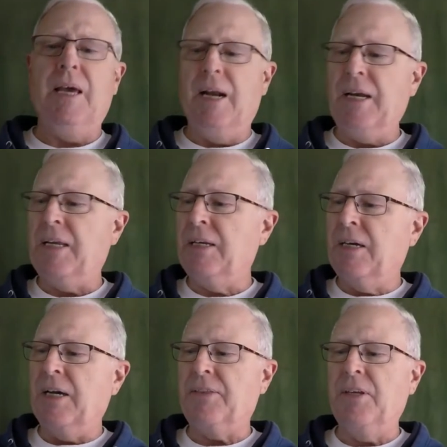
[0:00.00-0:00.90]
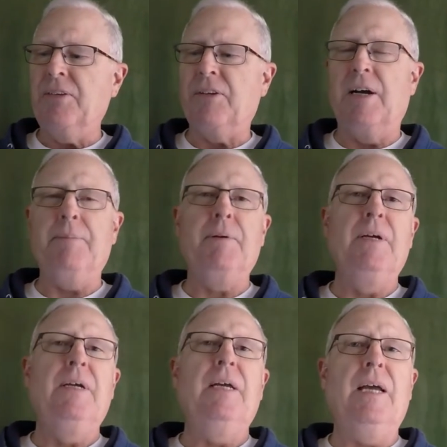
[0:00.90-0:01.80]
and I can cut this up
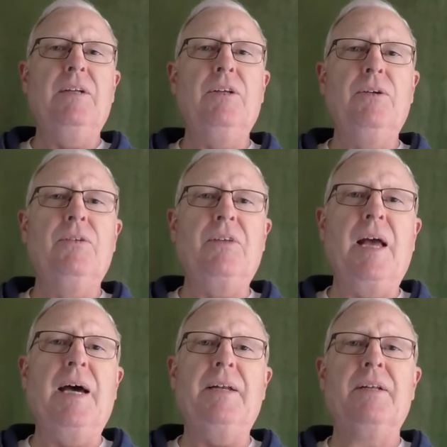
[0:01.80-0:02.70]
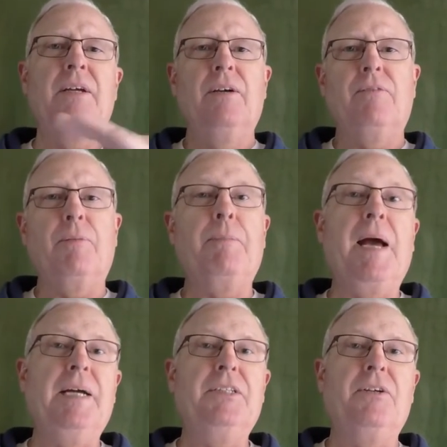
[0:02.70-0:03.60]
and use that for
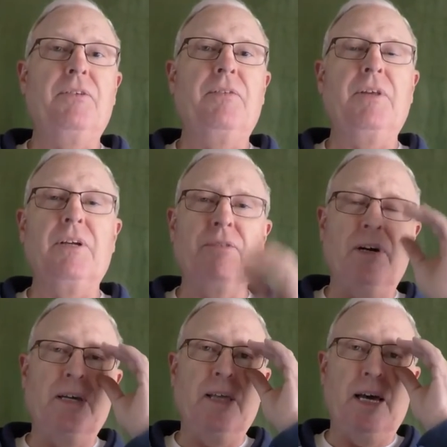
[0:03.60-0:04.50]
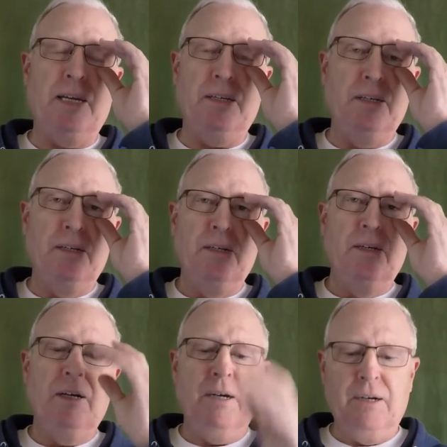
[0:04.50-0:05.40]
patches and things like that
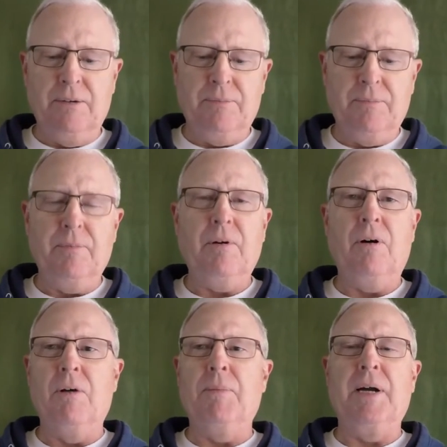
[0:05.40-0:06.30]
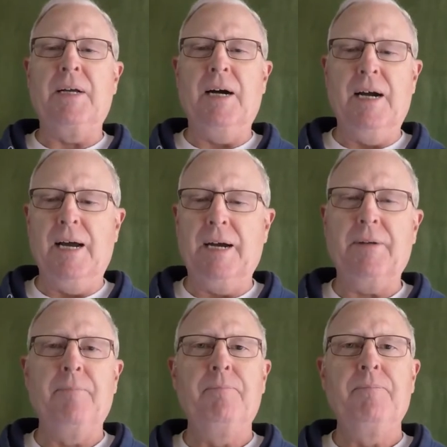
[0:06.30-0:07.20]
on my kayak.
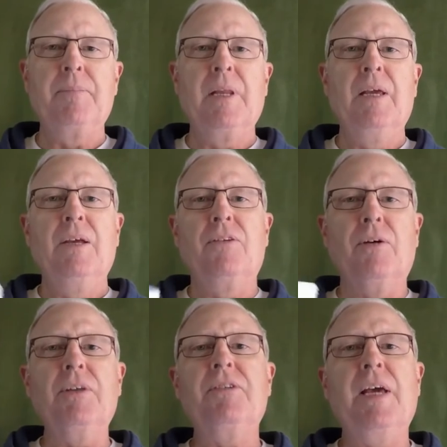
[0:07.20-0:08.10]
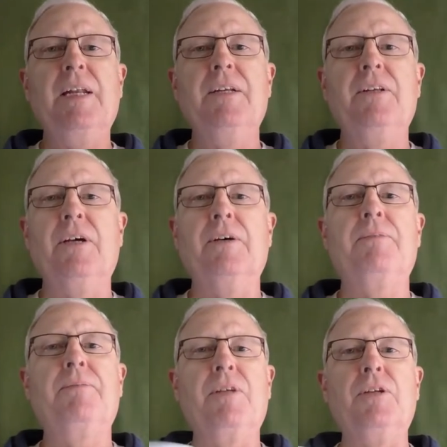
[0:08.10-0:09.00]
So let's get into
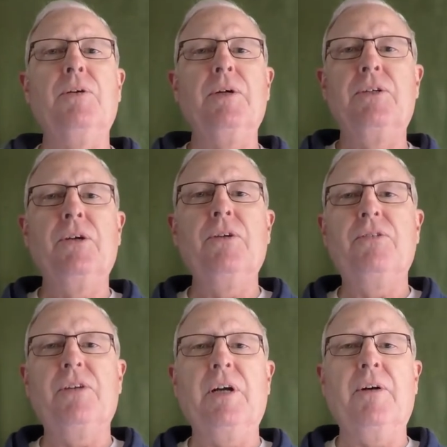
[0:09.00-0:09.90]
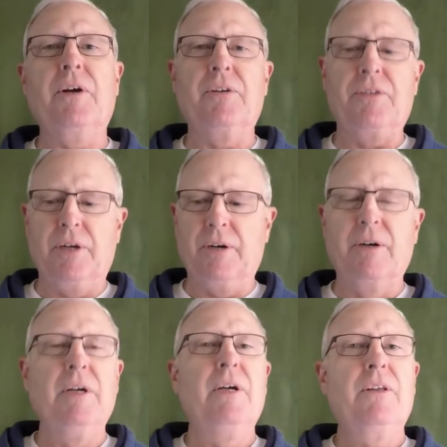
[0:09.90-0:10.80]
doing two scenarios here.
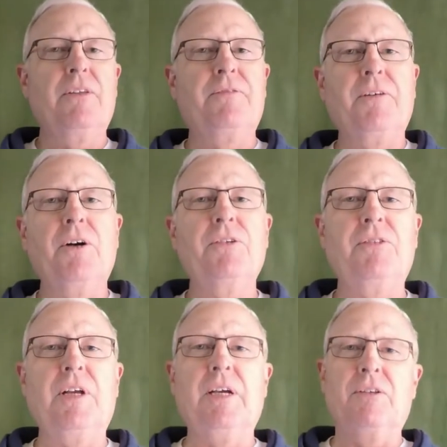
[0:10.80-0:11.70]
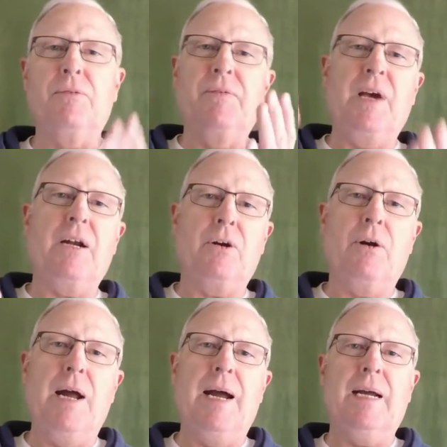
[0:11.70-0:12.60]
The first is we've got a
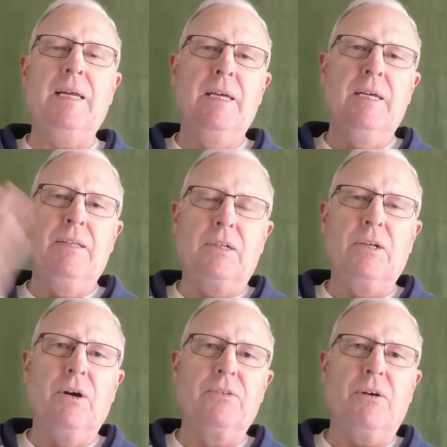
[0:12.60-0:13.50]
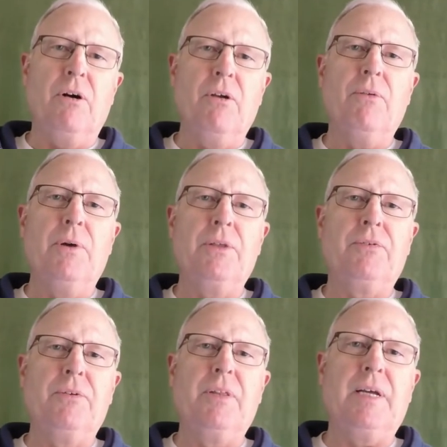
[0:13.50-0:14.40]
crack that goes all the way
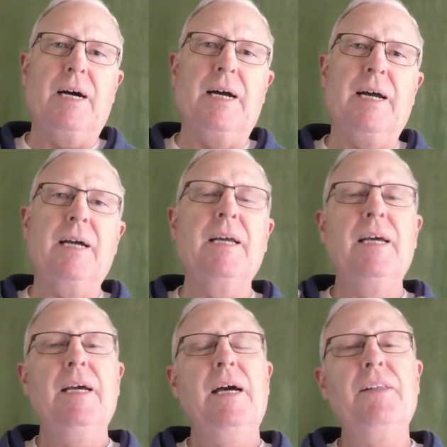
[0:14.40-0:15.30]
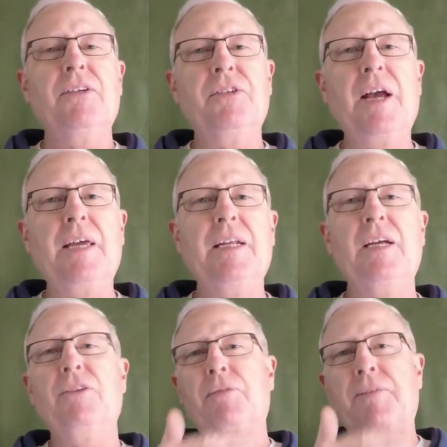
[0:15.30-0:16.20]
through the kayak, and the second
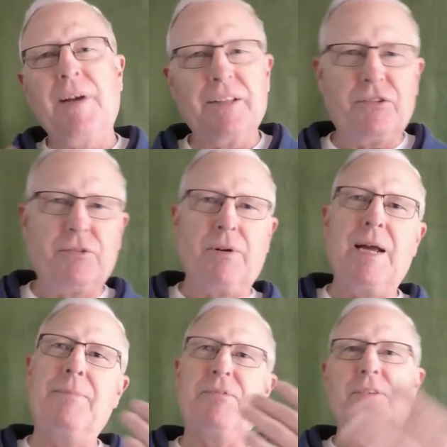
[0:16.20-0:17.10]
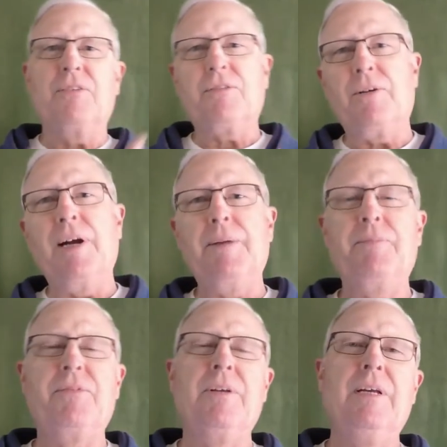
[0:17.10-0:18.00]
is we've got scrapes and
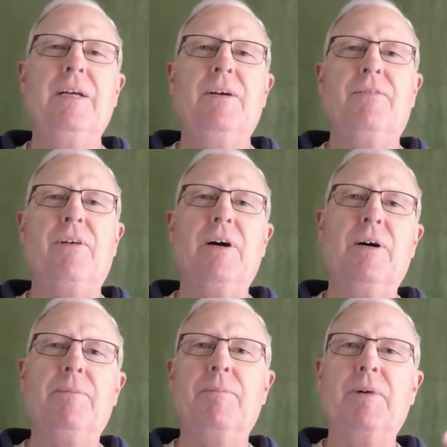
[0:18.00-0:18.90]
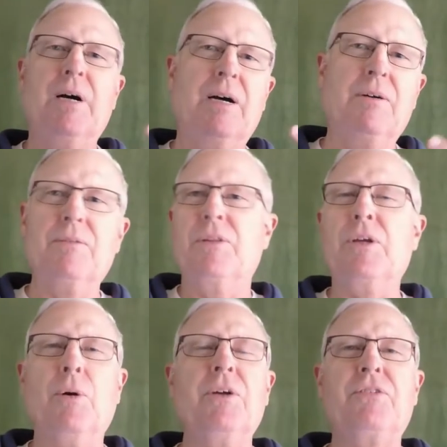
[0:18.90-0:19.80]
scrapes from
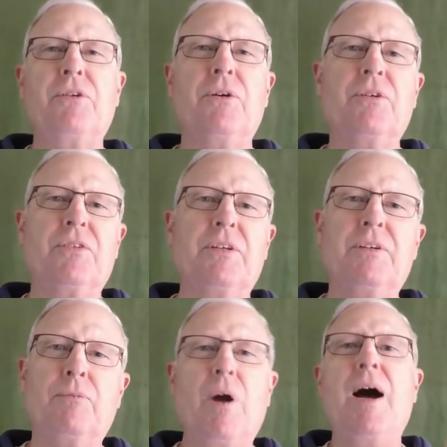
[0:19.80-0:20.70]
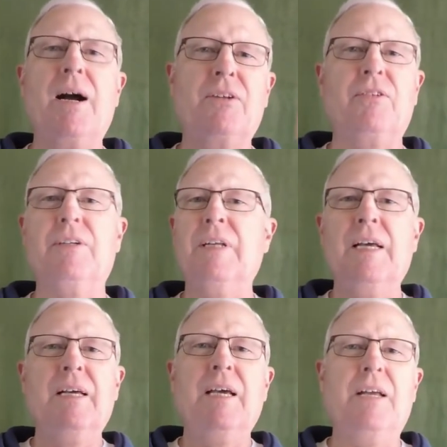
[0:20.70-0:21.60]
the oysters and rocks and
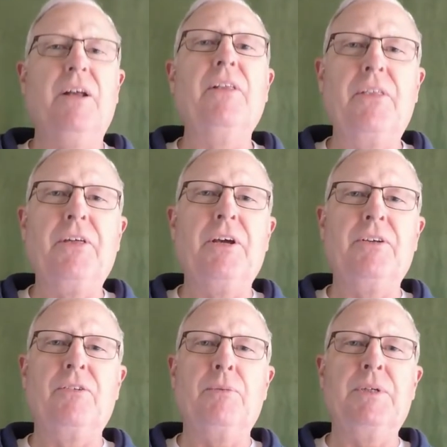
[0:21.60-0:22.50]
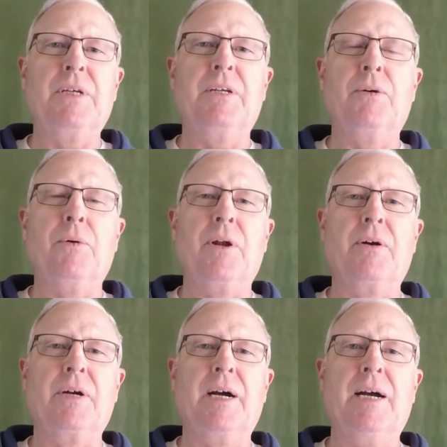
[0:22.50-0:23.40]
other things that we tend to run
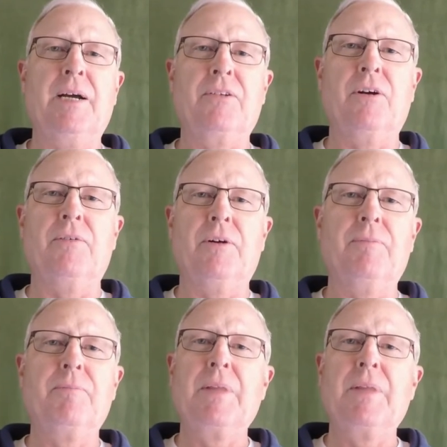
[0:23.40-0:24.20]
our kayaks over.